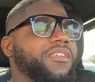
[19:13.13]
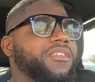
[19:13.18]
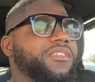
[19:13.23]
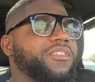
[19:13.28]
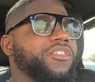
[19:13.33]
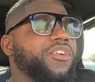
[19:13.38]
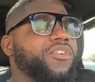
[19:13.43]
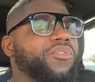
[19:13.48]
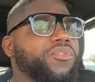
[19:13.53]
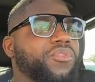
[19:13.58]

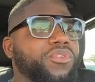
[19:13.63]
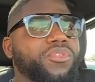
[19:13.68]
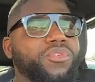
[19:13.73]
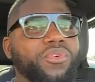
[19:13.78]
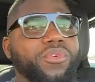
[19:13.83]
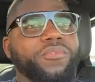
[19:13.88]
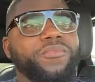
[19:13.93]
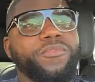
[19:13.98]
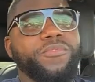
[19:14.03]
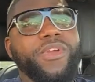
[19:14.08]
your
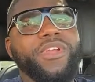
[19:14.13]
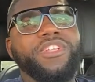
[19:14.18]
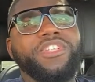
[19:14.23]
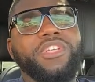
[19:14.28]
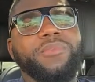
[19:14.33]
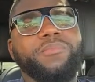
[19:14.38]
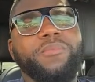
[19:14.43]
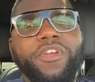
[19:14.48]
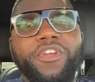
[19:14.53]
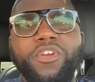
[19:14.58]
good
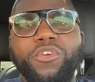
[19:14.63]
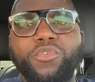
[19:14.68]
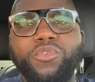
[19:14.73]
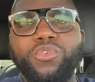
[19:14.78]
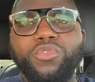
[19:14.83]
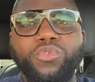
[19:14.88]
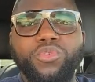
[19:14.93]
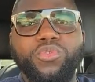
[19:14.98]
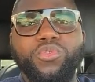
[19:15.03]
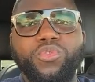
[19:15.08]
friendship, or your
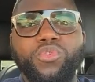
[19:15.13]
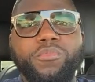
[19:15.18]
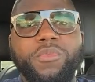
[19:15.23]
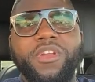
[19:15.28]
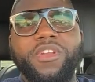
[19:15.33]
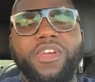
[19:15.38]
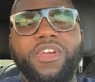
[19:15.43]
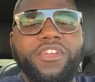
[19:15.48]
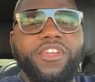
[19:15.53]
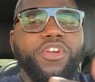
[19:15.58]
good
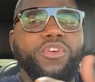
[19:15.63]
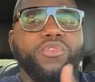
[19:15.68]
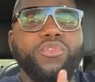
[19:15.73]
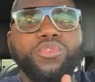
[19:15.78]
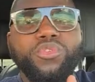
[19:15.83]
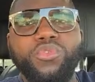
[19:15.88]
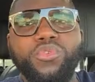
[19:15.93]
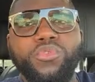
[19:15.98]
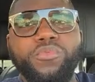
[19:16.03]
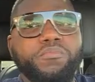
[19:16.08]
woman, or your
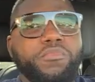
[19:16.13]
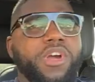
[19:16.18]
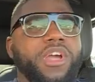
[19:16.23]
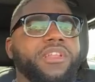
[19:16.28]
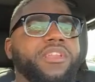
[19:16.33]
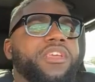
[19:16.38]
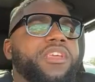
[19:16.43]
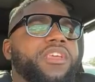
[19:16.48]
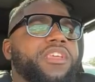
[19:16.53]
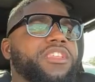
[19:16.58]
good
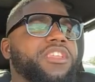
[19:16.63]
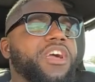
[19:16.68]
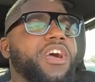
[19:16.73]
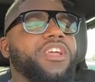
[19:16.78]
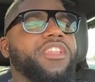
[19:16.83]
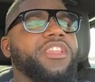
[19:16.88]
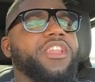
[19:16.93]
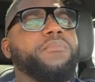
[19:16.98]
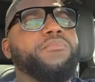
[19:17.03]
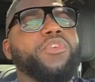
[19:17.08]
man, you
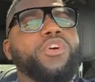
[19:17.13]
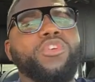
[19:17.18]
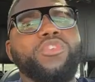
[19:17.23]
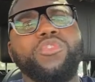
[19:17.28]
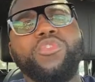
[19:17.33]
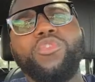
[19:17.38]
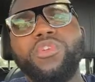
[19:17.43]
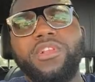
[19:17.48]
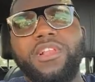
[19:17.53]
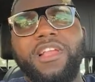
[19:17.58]
and them not
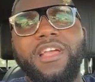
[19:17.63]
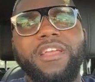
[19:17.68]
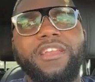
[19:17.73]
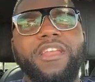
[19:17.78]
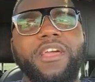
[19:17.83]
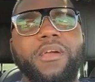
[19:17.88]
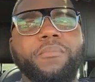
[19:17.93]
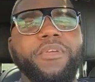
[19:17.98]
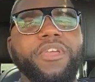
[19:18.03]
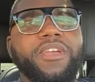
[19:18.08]
good like
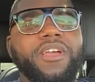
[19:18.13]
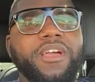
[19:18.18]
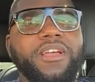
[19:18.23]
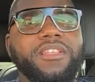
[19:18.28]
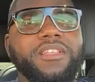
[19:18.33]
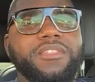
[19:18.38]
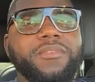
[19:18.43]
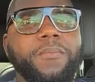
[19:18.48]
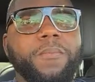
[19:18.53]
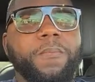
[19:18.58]
that,
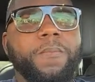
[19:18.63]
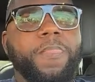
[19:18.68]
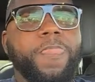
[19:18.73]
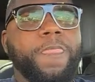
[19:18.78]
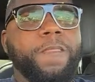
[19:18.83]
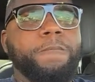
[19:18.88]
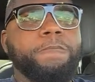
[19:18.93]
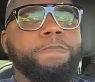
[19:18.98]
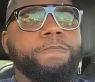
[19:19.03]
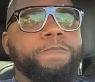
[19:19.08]
because
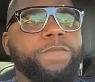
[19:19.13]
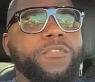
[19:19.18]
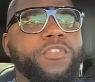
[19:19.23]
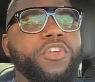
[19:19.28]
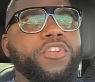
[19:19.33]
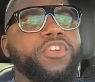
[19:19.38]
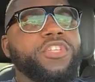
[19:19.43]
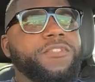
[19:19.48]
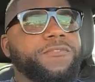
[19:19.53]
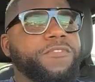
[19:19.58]
you
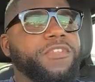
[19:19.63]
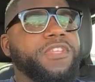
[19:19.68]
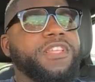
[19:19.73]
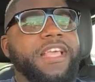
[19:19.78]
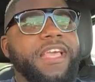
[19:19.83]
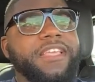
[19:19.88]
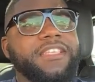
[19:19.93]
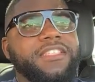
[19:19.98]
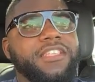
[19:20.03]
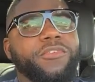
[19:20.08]
just feel
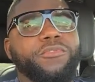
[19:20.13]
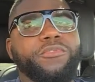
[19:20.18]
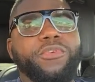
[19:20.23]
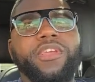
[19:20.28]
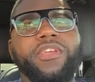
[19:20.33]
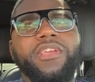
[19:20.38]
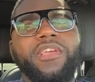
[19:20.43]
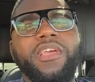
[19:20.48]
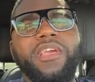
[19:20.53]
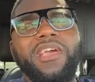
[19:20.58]
like say
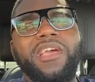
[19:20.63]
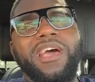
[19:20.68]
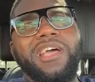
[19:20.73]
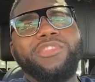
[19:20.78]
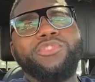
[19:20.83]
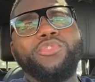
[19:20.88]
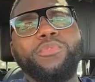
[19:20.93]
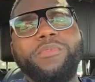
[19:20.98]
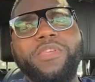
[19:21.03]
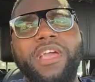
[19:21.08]
Ray.
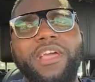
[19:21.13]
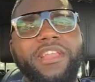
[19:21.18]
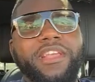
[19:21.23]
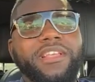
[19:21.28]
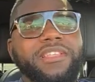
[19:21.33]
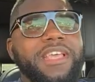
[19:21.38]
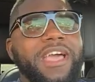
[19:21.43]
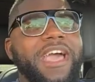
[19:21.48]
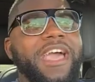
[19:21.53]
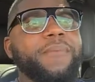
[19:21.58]
And to be
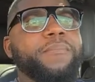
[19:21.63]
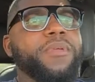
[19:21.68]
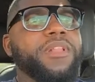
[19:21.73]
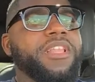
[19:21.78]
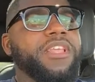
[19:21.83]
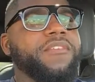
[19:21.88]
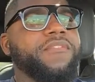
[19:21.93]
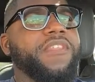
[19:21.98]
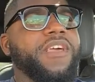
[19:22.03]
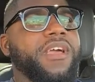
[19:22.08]
honest, I
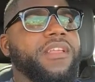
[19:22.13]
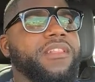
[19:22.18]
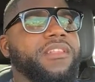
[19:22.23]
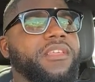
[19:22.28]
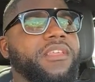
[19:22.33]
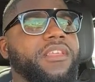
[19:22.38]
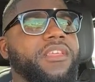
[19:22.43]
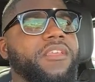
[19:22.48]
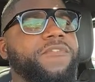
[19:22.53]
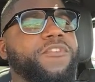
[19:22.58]
believe that
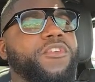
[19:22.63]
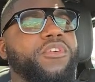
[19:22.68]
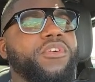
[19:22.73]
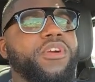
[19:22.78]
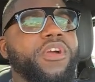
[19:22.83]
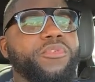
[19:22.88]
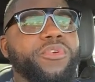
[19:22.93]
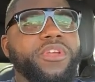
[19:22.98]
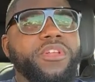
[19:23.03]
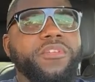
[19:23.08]
if you're
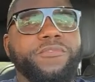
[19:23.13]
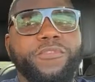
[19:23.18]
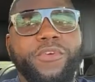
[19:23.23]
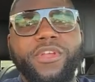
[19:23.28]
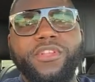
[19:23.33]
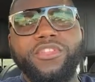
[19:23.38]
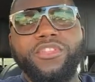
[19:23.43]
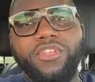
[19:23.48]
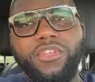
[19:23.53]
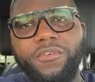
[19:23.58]
a real
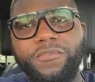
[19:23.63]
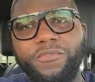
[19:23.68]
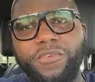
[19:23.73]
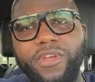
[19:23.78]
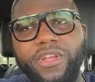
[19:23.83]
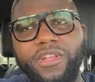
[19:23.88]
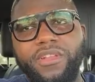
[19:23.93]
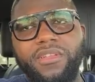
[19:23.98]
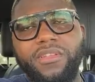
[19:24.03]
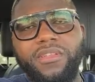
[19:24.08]
friend to your
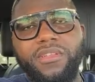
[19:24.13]
friend,